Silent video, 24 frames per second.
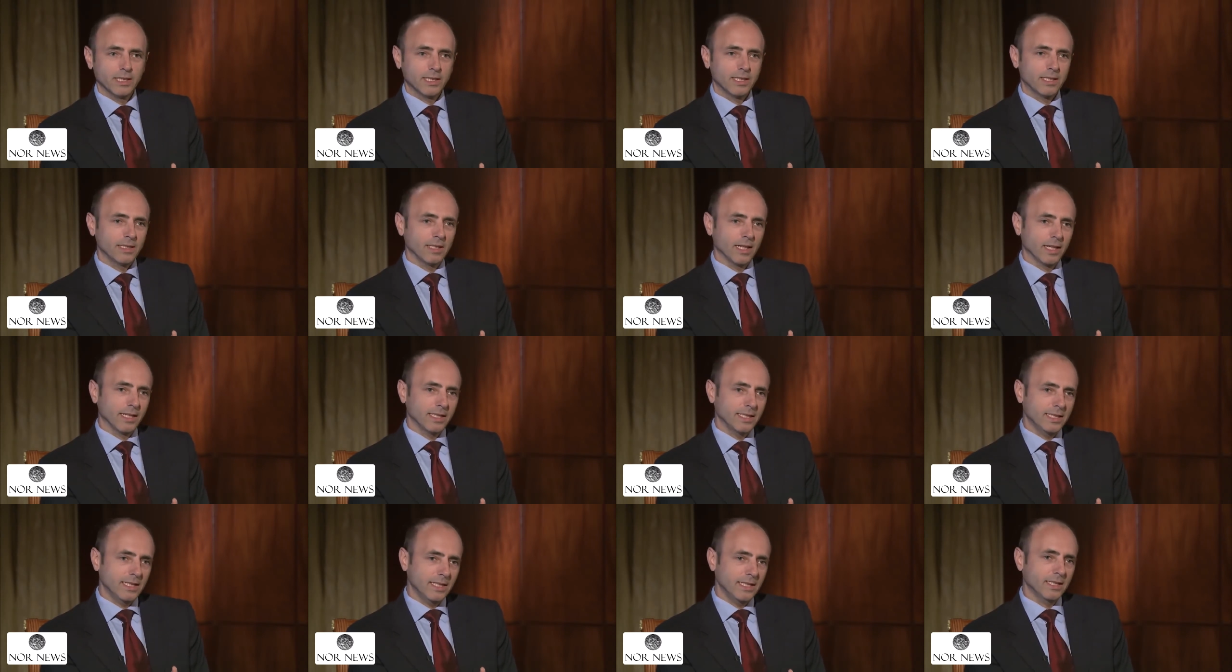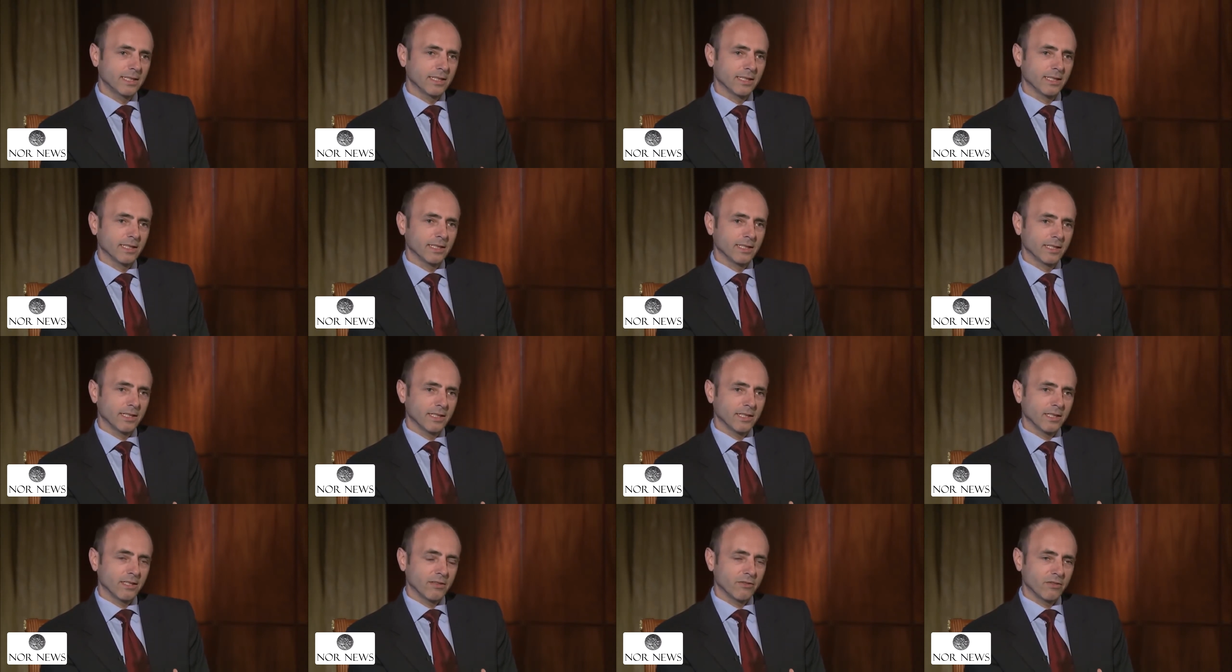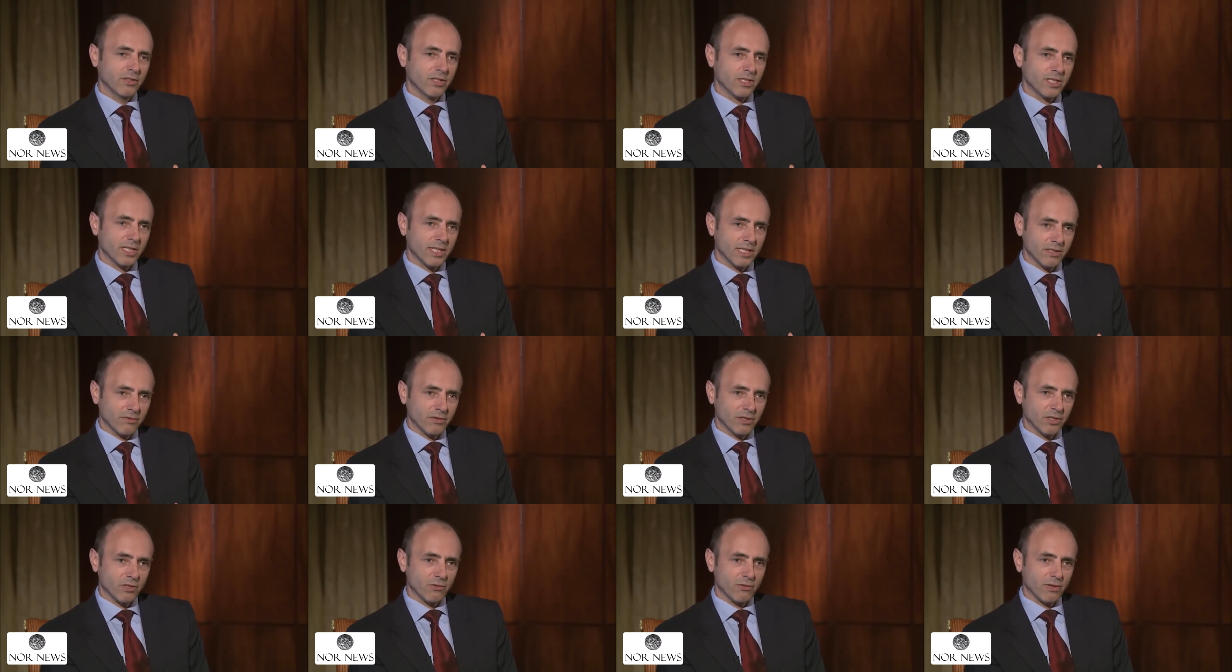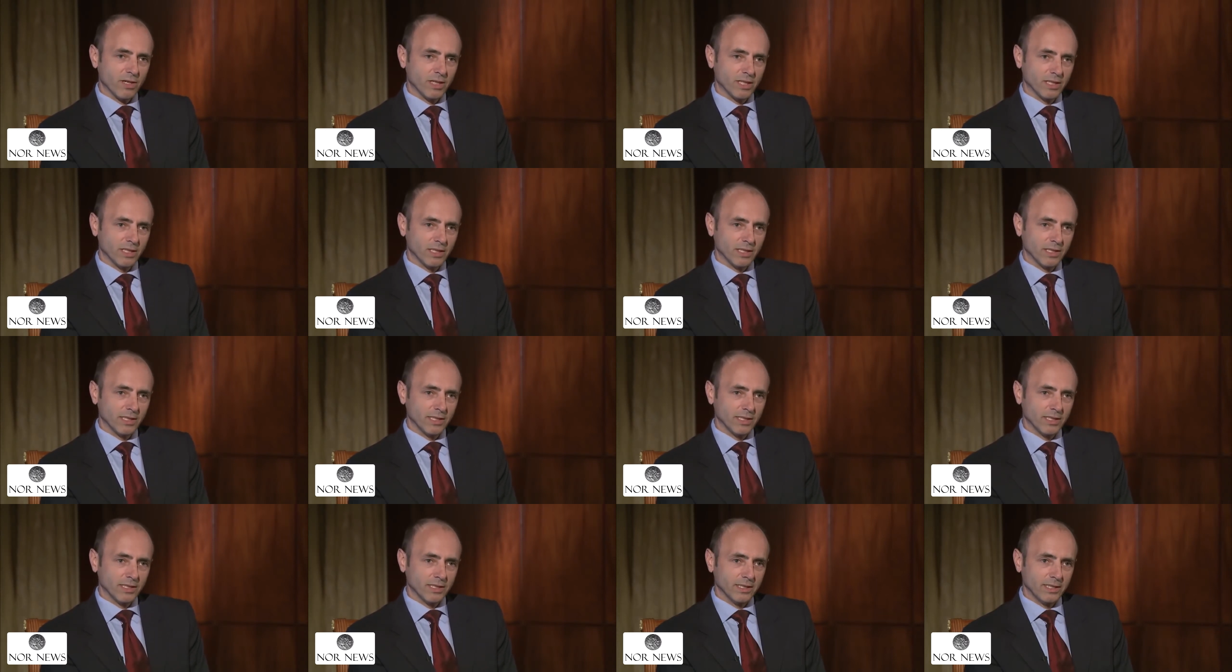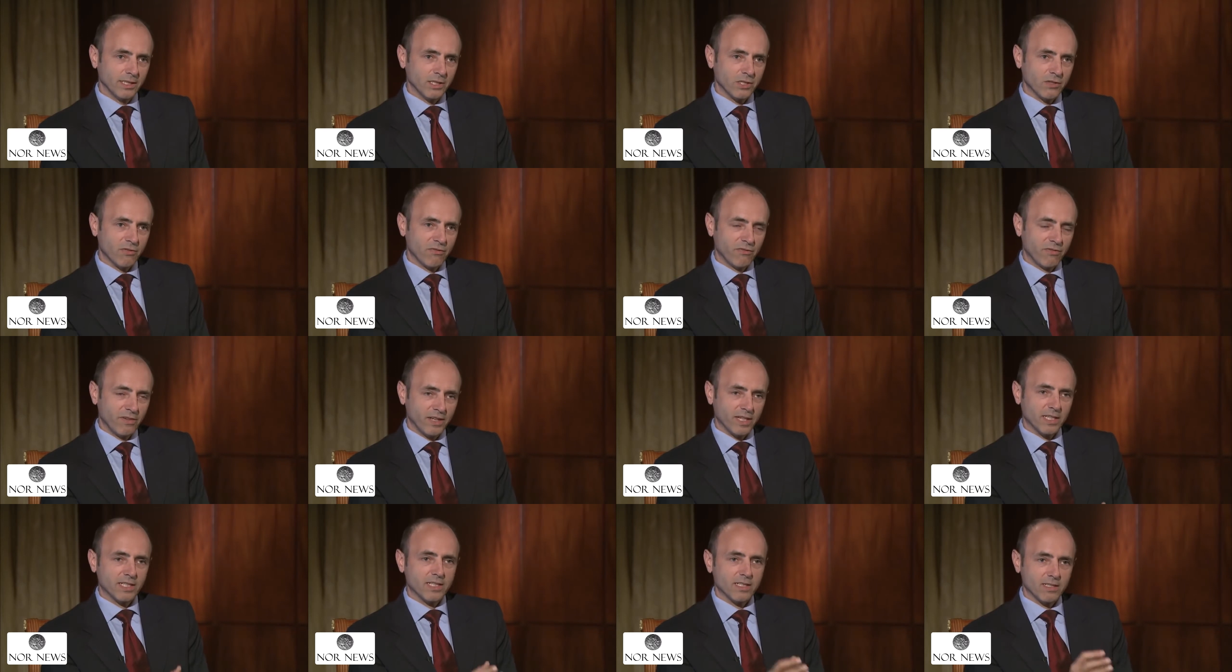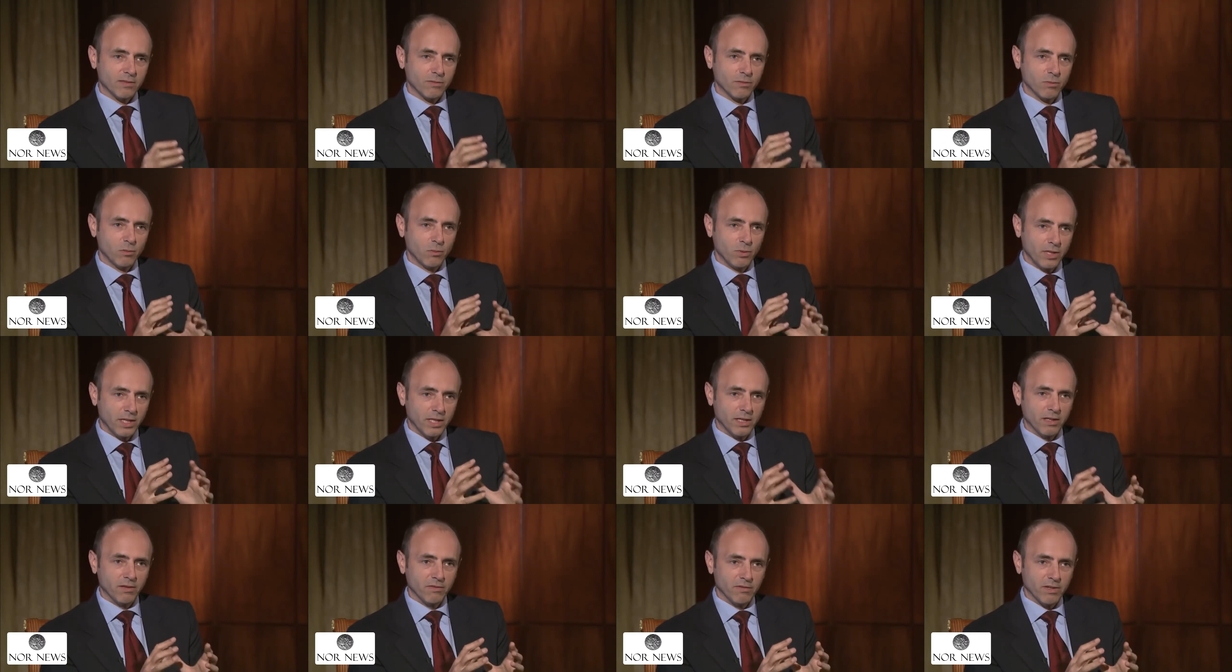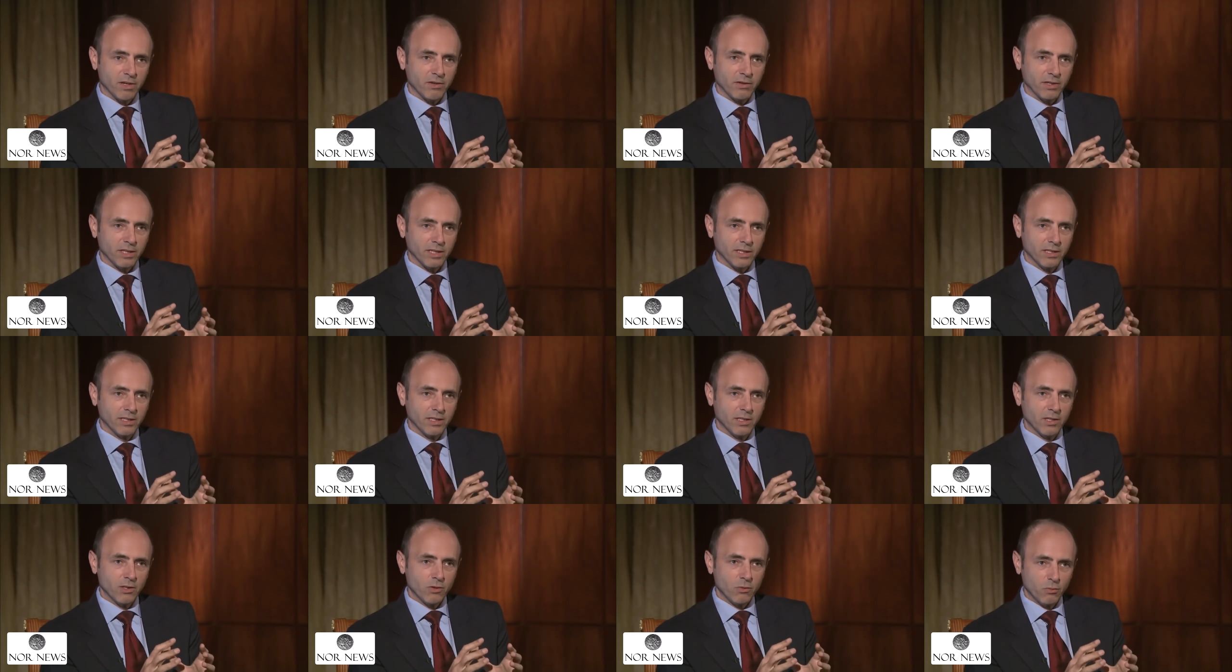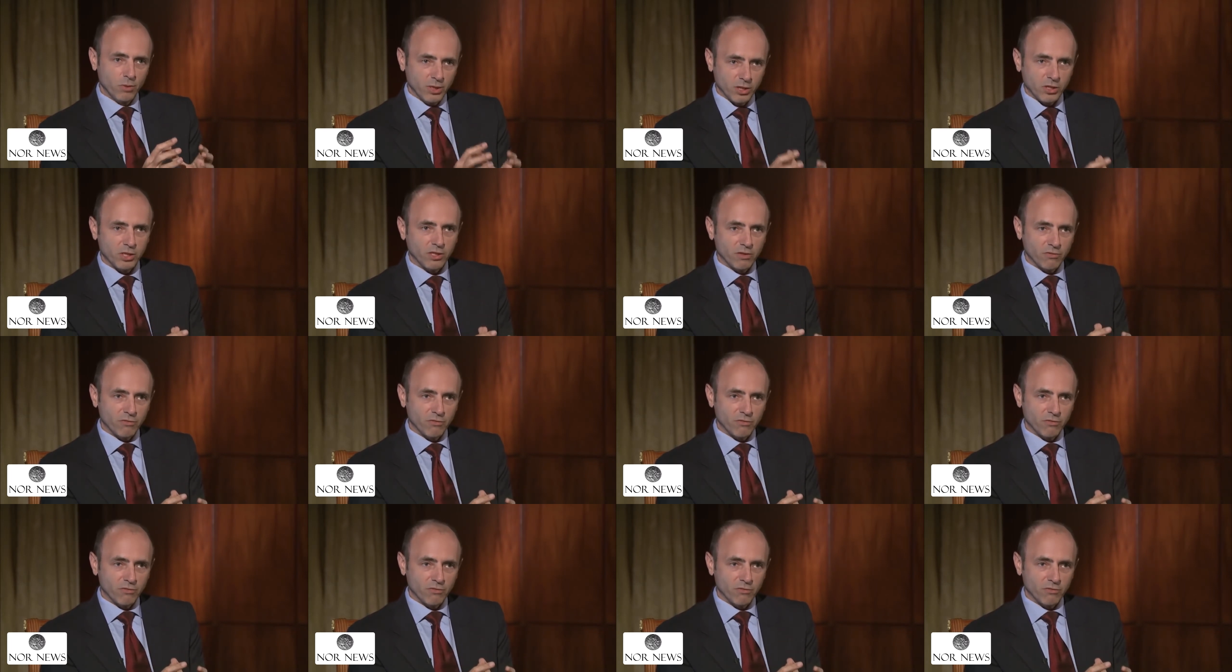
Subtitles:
the idea of the state of Israel is fixed within a very rigid